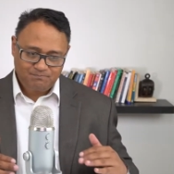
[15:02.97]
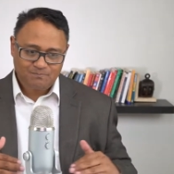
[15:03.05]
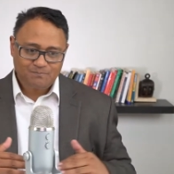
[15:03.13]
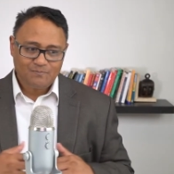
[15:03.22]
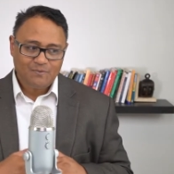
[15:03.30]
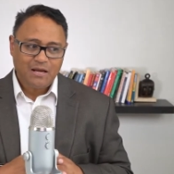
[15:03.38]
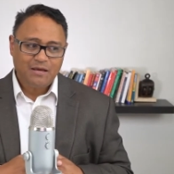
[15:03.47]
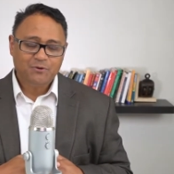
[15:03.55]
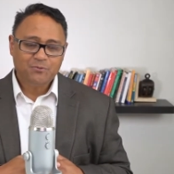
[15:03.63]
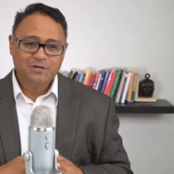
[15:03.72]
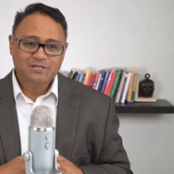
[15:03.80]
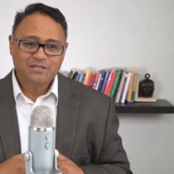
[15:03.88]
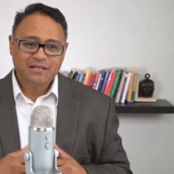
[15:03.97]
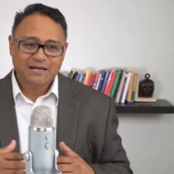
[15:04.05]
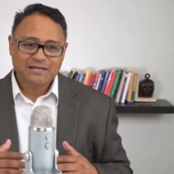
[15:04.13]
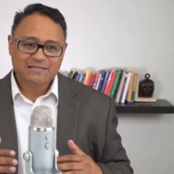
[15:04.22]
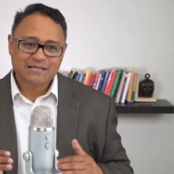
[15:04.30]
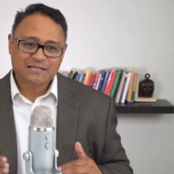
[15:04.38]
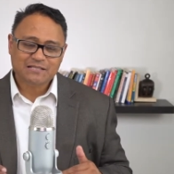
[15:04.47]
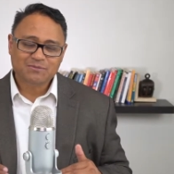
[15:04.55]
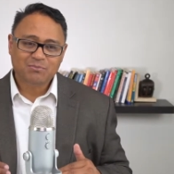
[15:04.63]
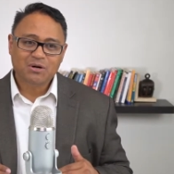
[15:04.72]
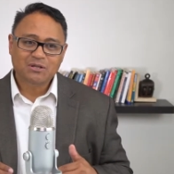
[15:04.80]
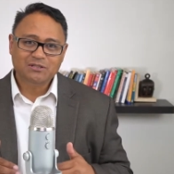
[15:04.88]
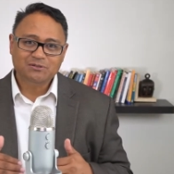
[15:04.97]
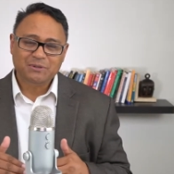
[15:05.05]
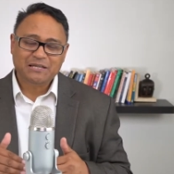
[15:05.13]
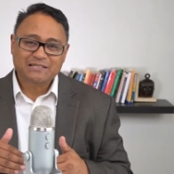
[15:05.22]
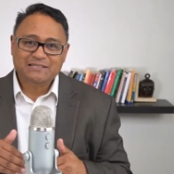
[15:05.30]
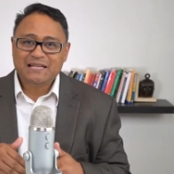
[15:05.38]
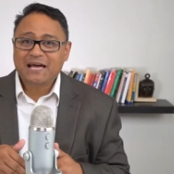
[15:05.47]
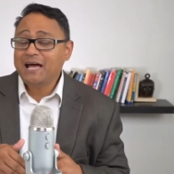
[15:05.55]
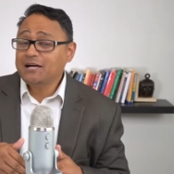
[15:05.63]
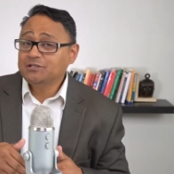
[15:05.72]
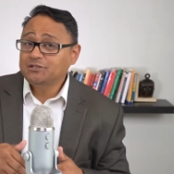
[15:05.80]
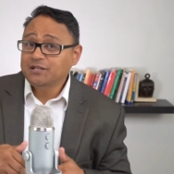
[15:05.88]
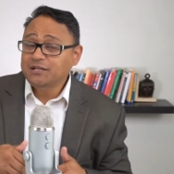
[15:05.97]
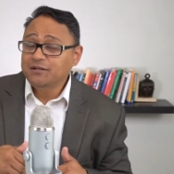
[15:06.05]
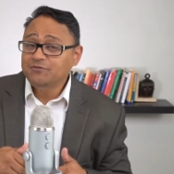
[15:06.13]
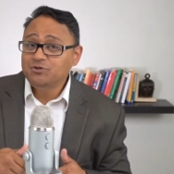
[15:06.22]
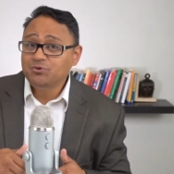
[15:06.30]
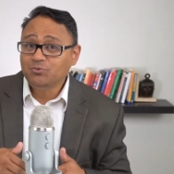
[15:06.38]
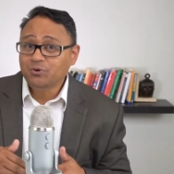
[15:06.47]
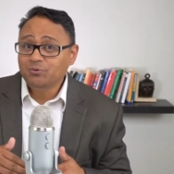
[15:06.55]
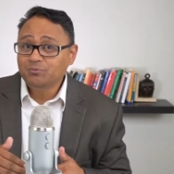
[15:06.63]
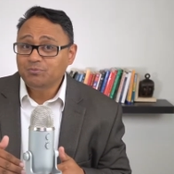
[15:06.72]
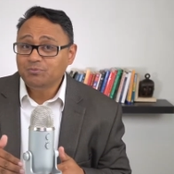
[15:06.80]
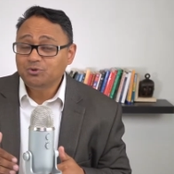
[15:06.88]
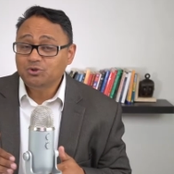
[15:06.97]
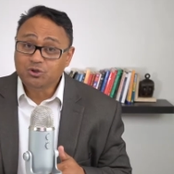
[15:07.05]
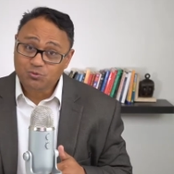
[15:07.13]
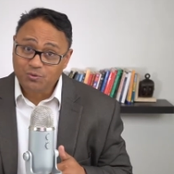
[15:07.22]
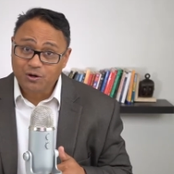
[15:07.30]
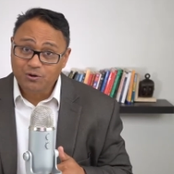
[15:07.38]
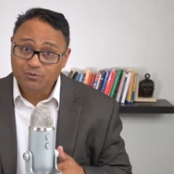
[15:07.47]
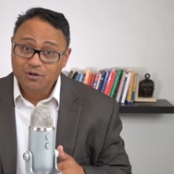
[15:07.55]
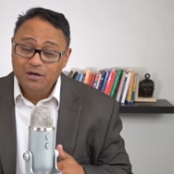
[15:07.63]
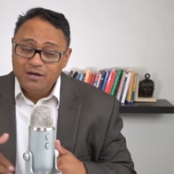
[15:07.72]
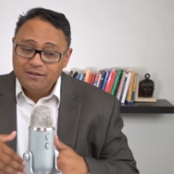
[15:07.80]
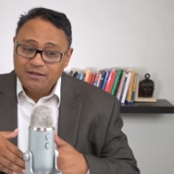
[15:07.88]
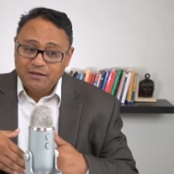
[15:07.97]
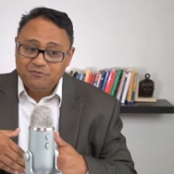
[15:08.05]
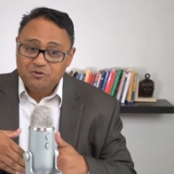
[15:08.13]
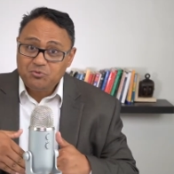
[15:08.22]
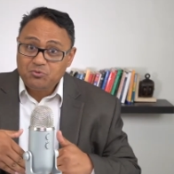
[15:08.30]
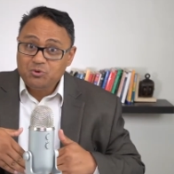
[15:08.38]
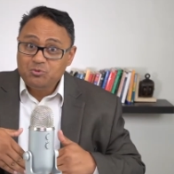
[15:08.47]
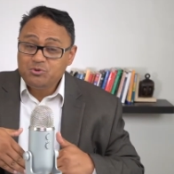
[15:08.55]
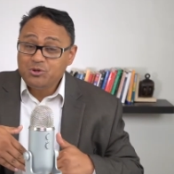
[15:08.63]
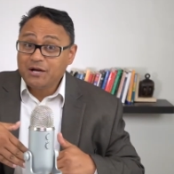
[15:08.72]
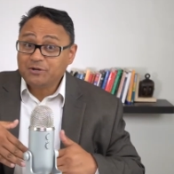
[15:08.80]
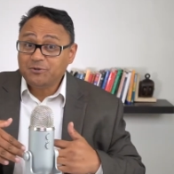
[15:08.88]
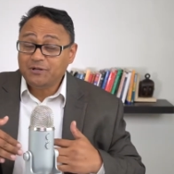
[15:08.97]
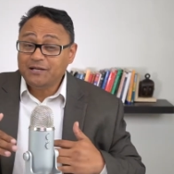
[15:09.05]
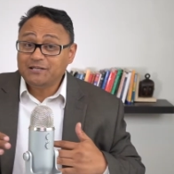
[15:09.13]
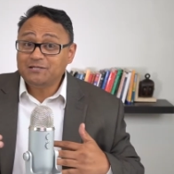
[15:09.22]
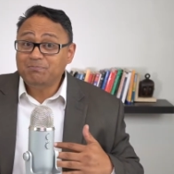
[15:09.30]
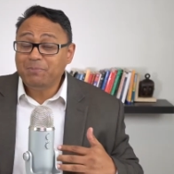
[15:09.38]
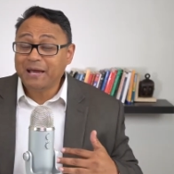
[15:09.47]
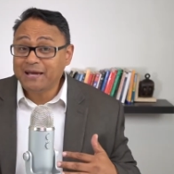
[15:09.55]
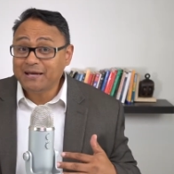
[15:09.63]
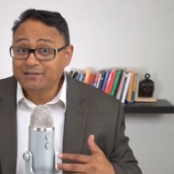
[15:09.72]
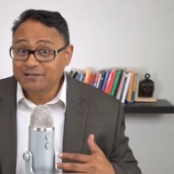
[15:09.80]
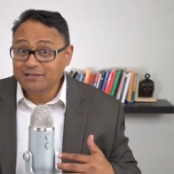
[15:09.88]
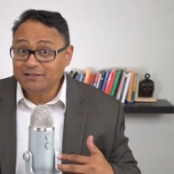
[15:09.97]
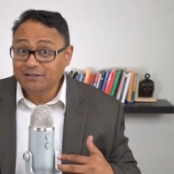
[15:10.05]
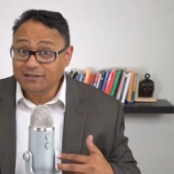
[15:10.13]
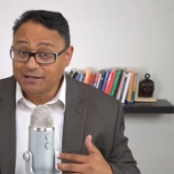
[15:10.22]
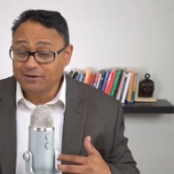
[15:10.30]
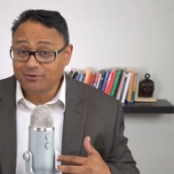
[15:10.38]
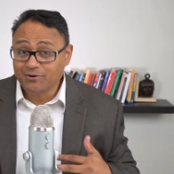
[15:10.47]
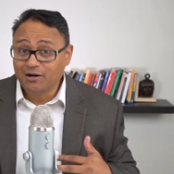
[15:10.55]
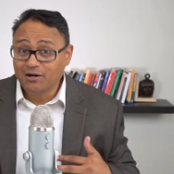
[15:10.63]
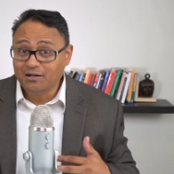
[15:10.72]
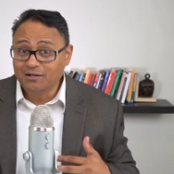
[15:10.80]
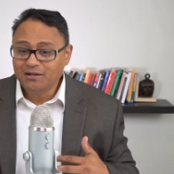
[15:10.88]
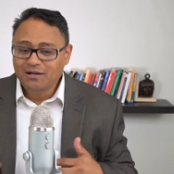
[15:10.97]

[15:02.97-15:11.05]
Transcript: And the reason that I say small is because that actually gives you room to grow. That gives you room to actually expand it later on.